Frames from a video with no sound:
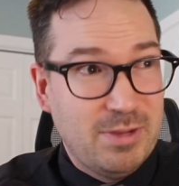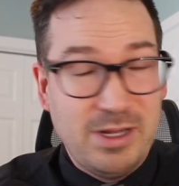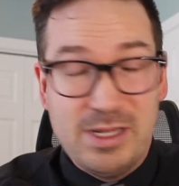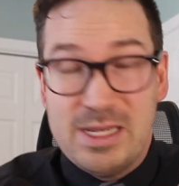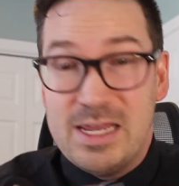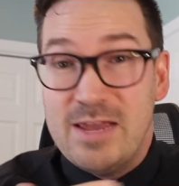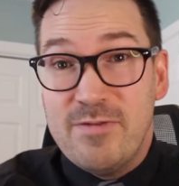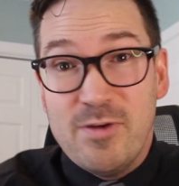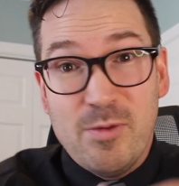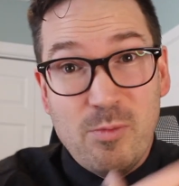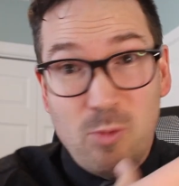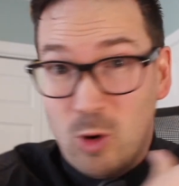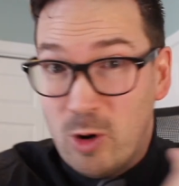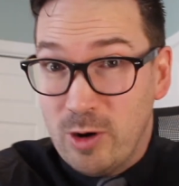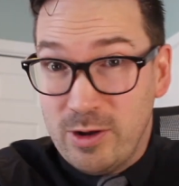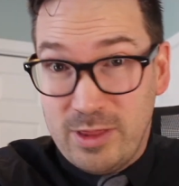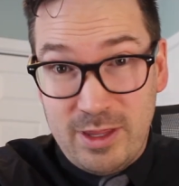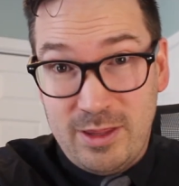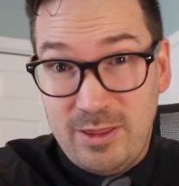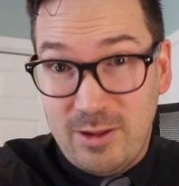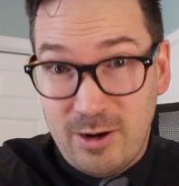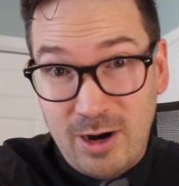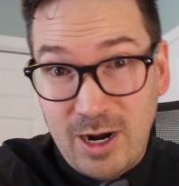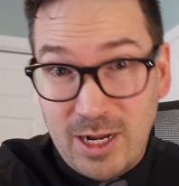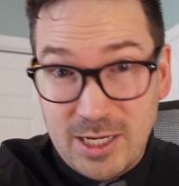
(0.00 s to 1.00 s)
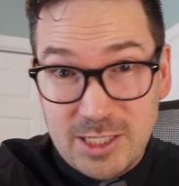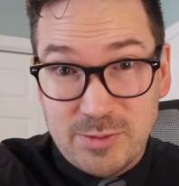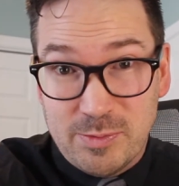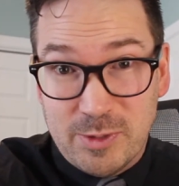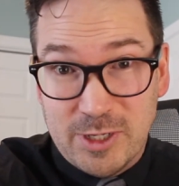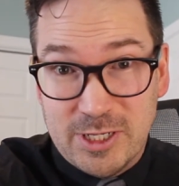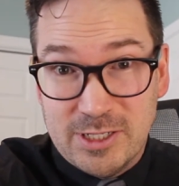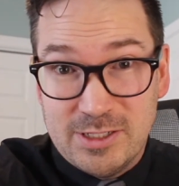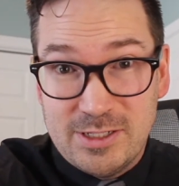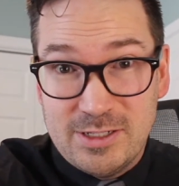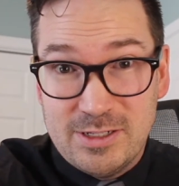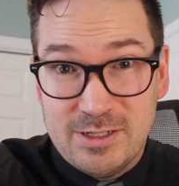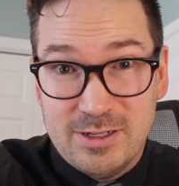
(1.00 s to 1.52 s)
even more than their
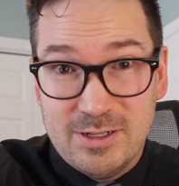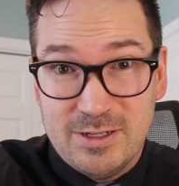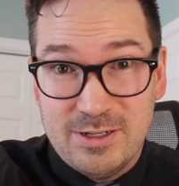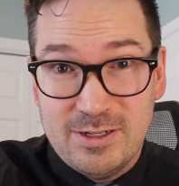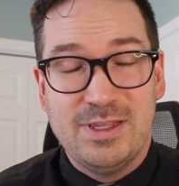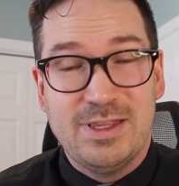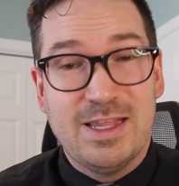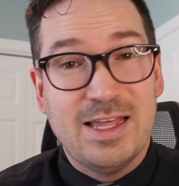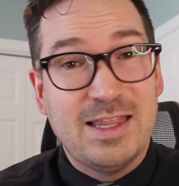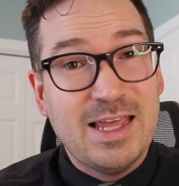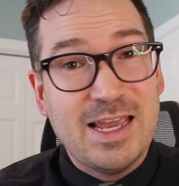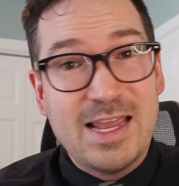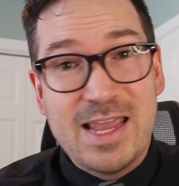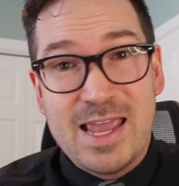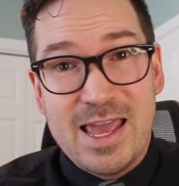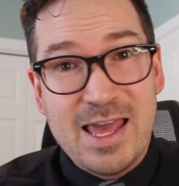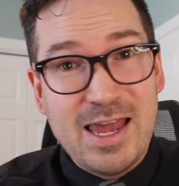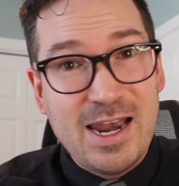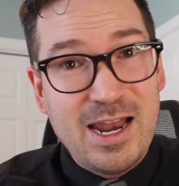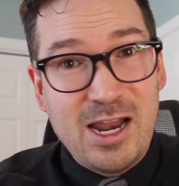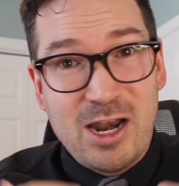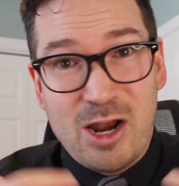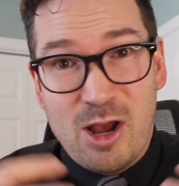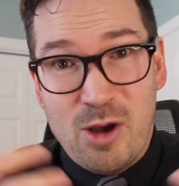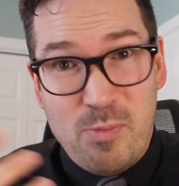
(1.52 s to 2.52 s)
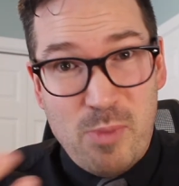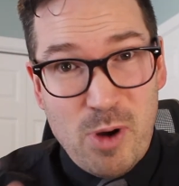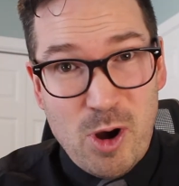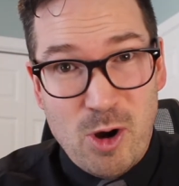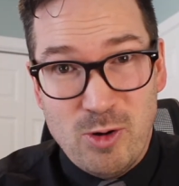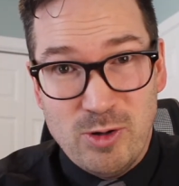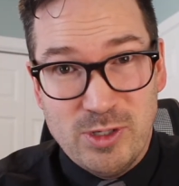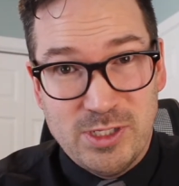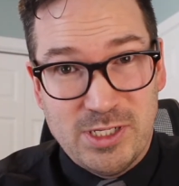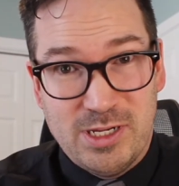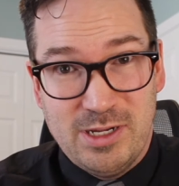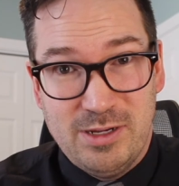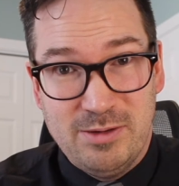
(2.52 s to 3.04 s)
husbands, that they cannot
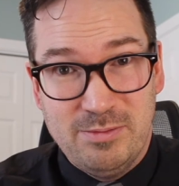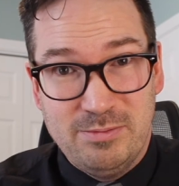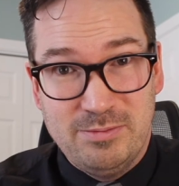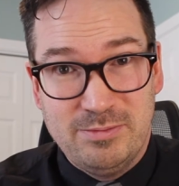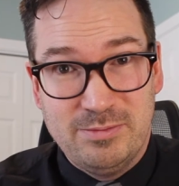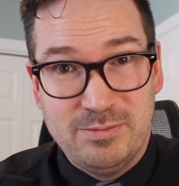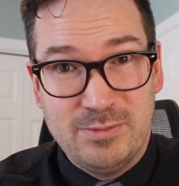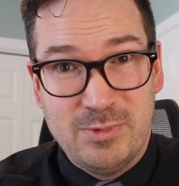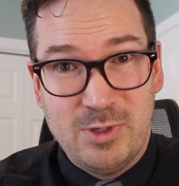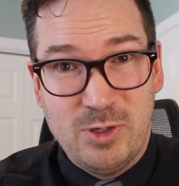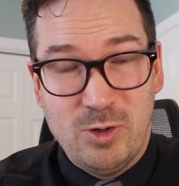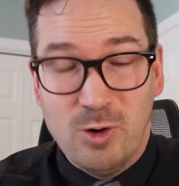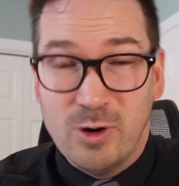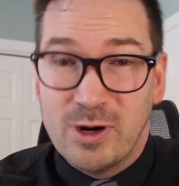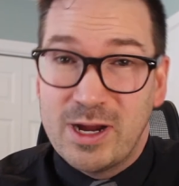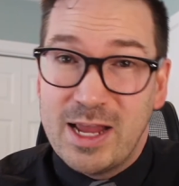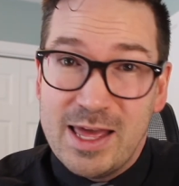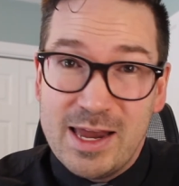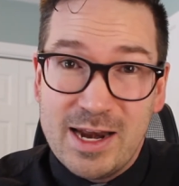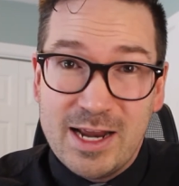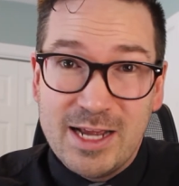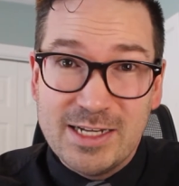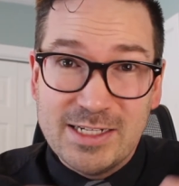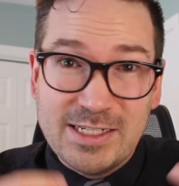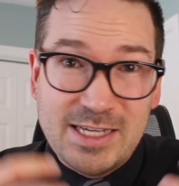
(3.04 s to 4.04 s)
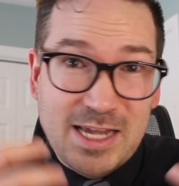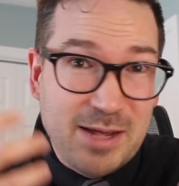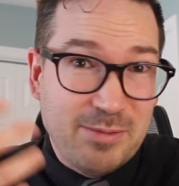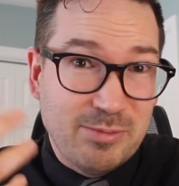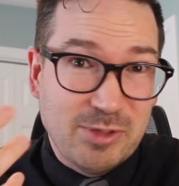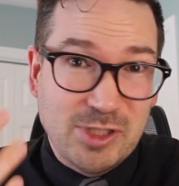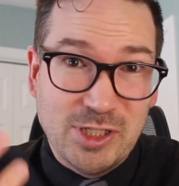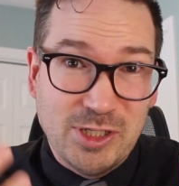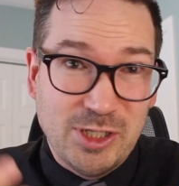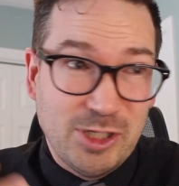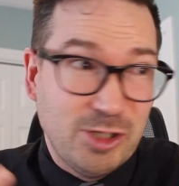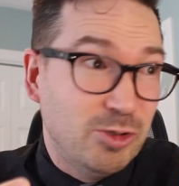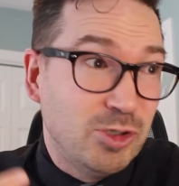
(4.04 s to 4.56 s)
oppose him or cannot attempt
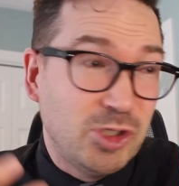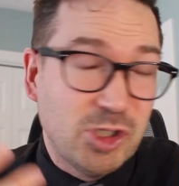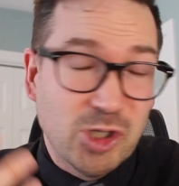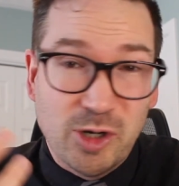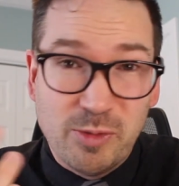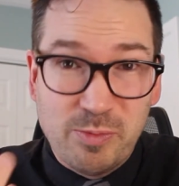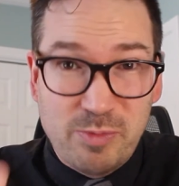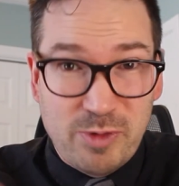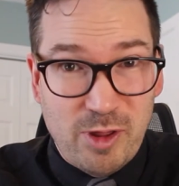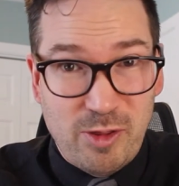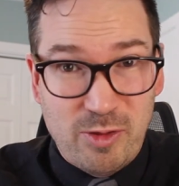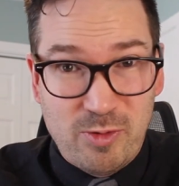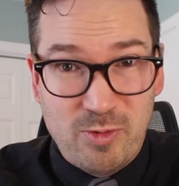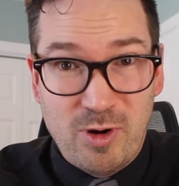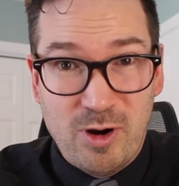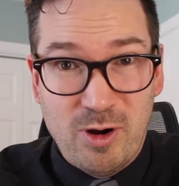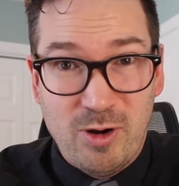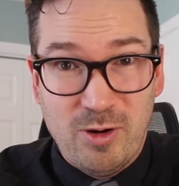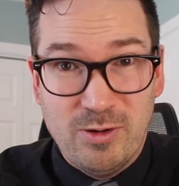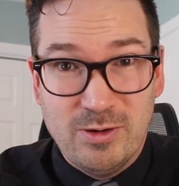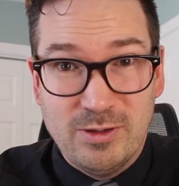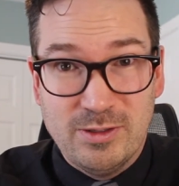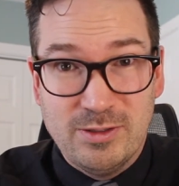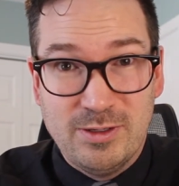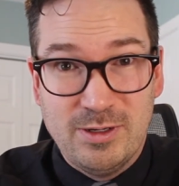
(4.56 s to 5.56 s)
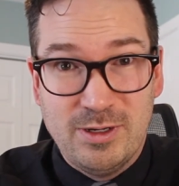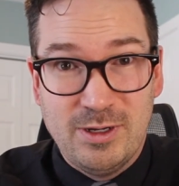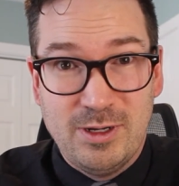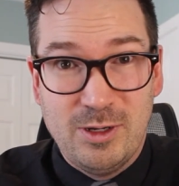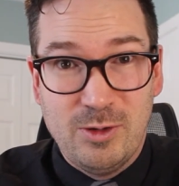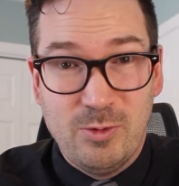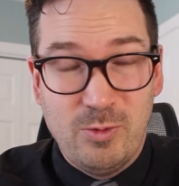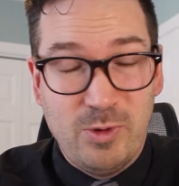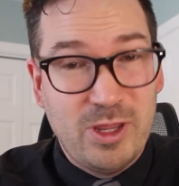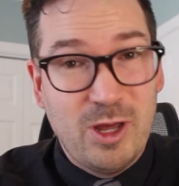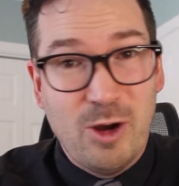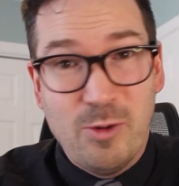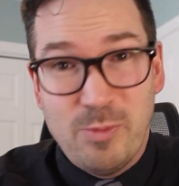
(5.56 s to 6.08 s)
to usurp the throne
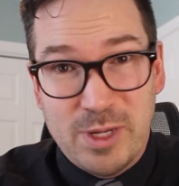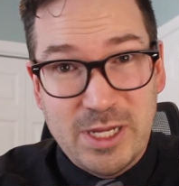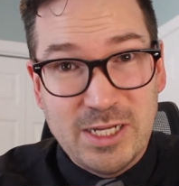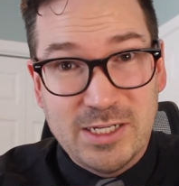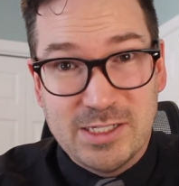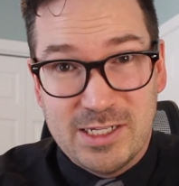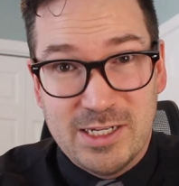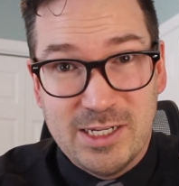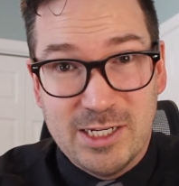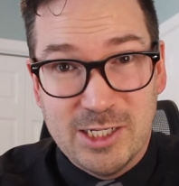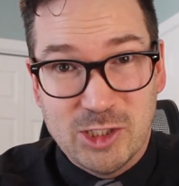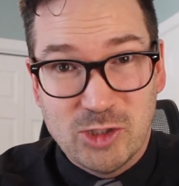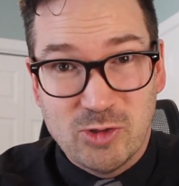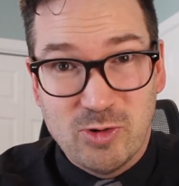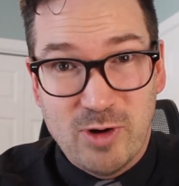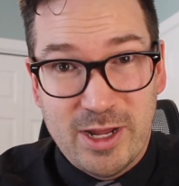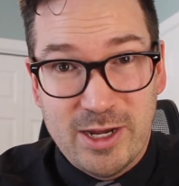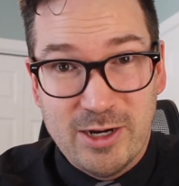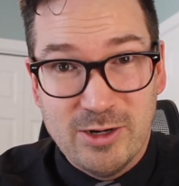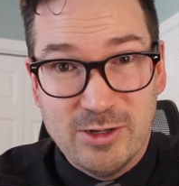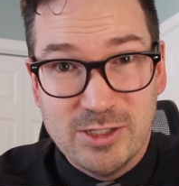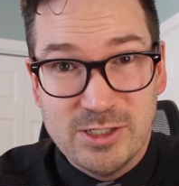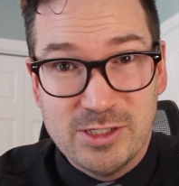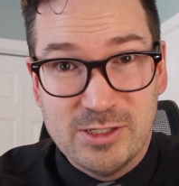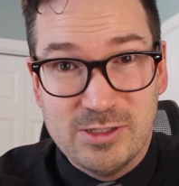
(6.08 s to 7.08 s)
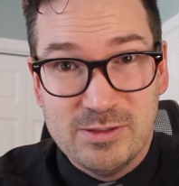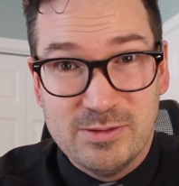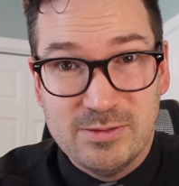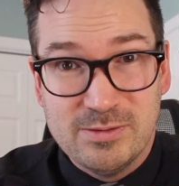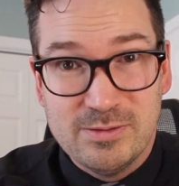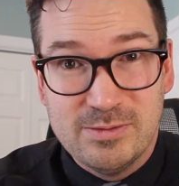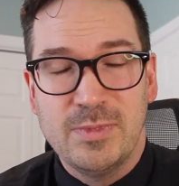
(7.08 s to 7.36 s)
without being seen as traitors.